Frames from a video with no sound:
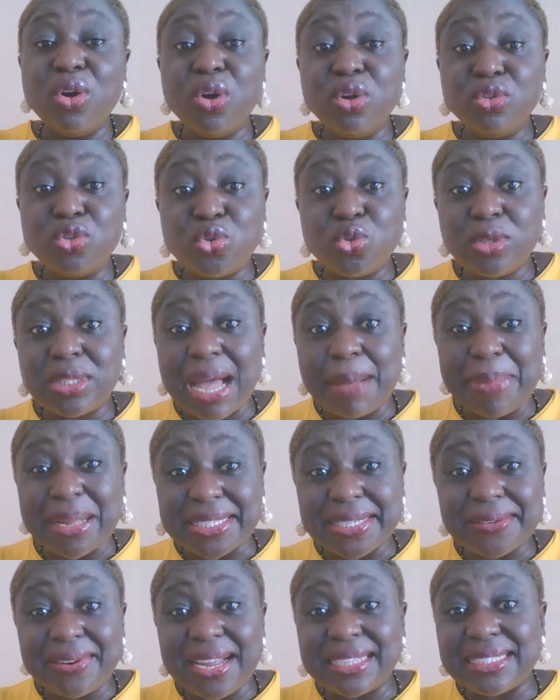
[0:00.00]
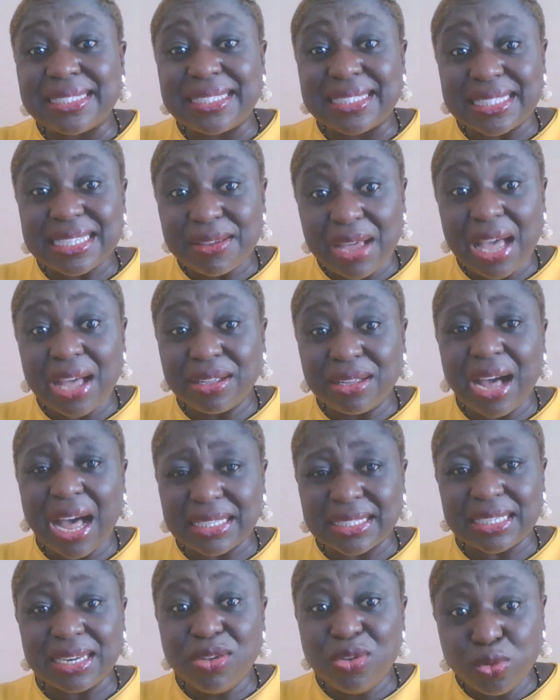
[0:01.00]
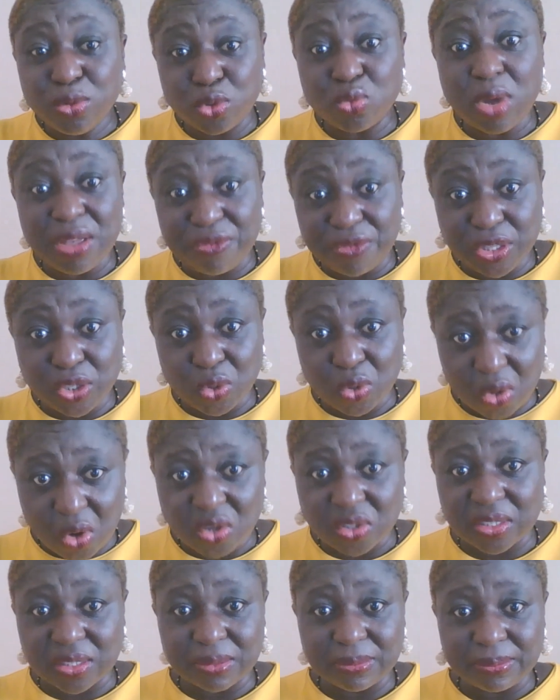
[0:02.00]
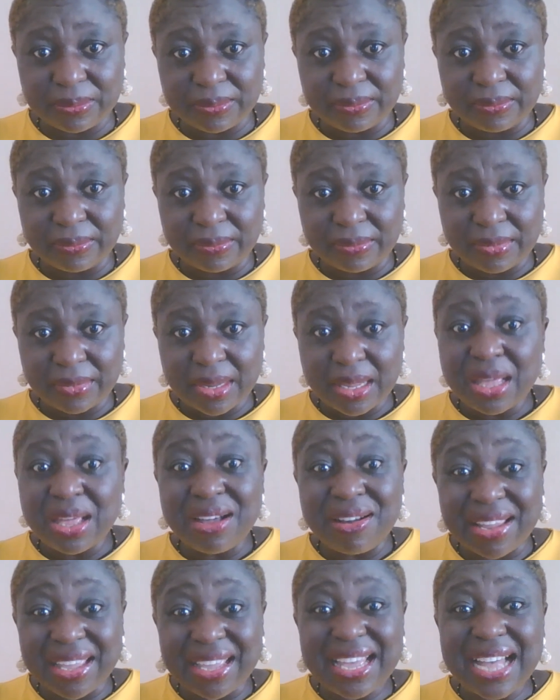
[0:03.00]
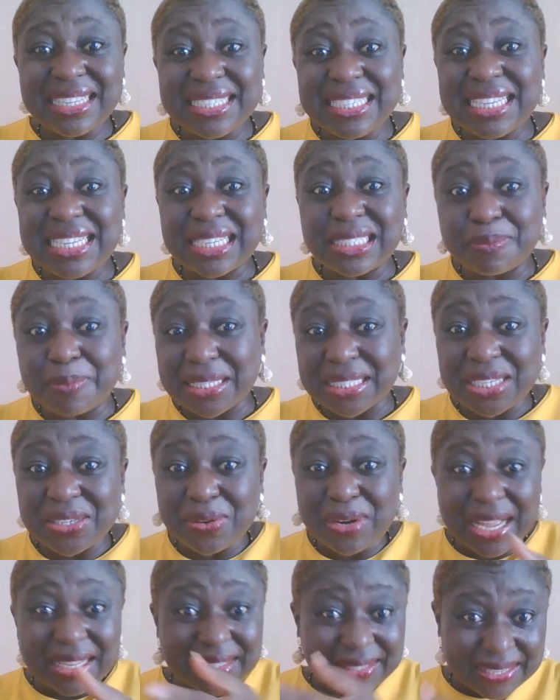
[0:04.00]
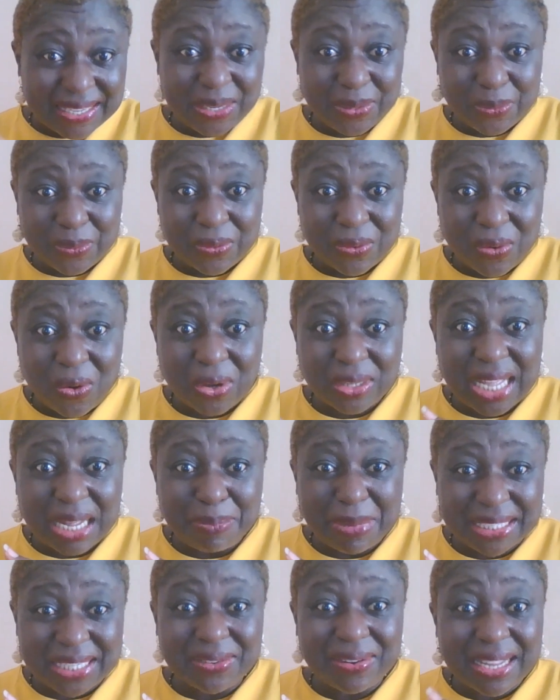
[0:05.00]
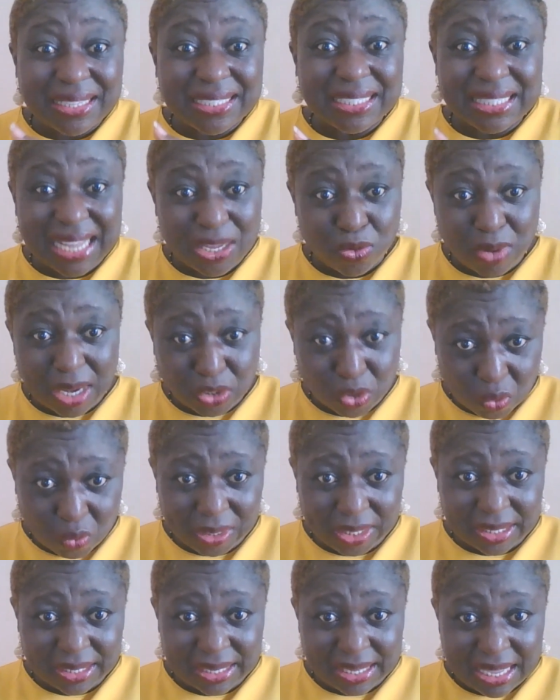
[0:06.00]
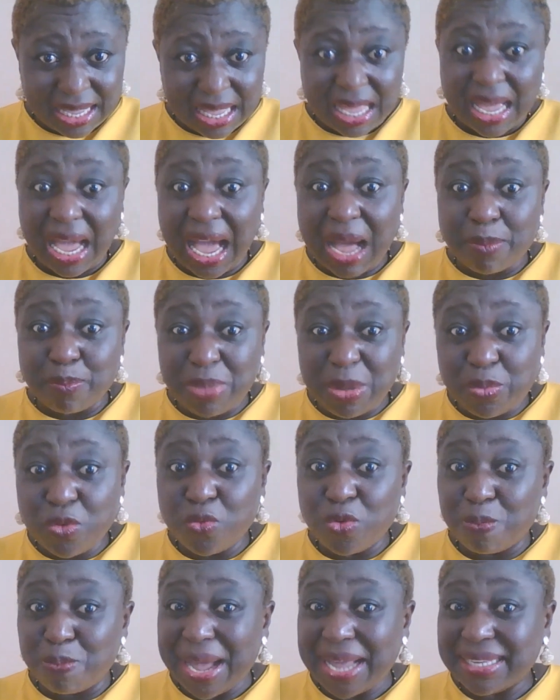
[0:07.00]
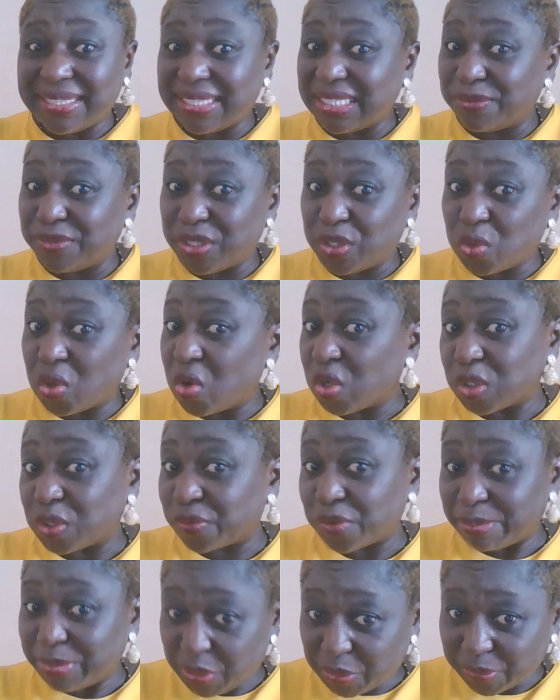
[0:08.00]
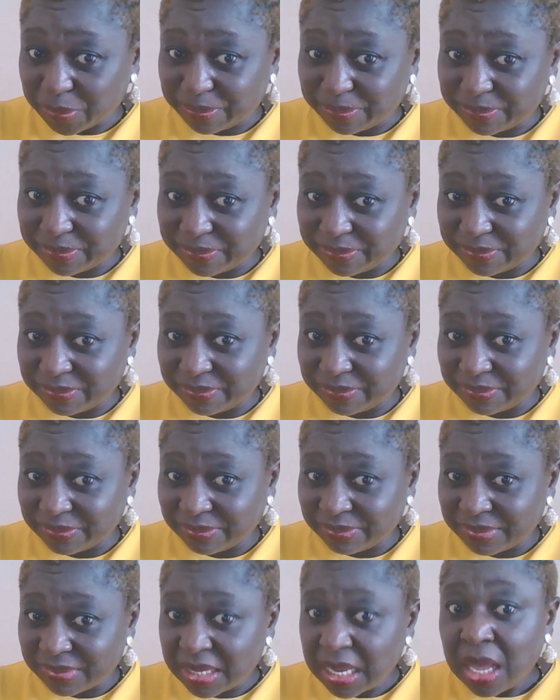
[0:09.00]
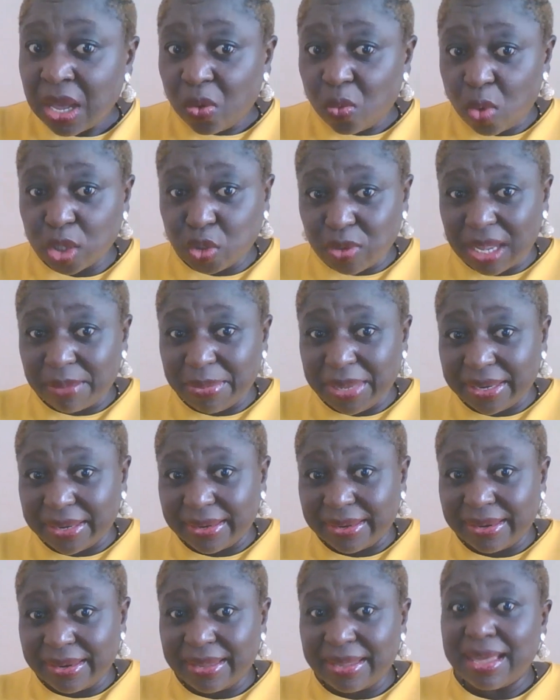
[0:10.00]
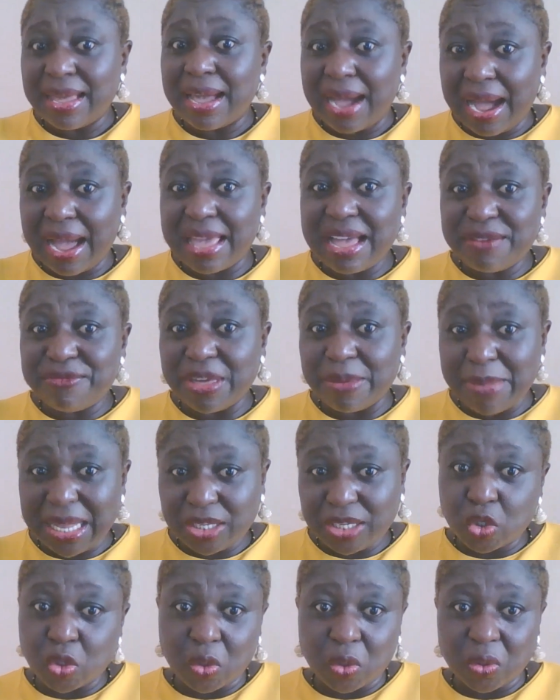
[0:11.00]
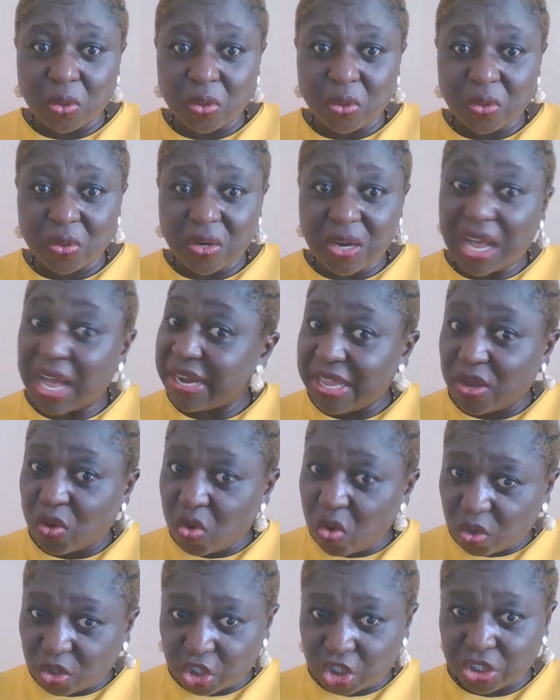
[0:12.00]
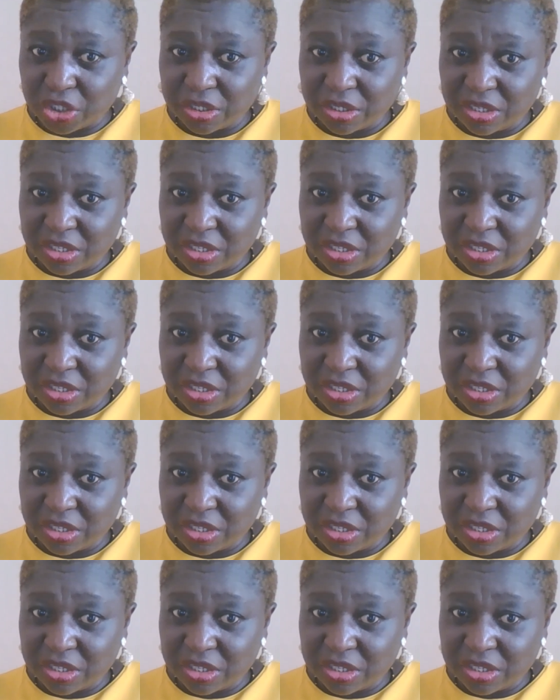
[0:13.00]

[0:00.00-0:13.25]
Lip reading: do that particular, as in you do a video course regarding that particular skill or that particular thing that you are doing, and people will buy this video course from you. What do I mean? I have a mentor and a coach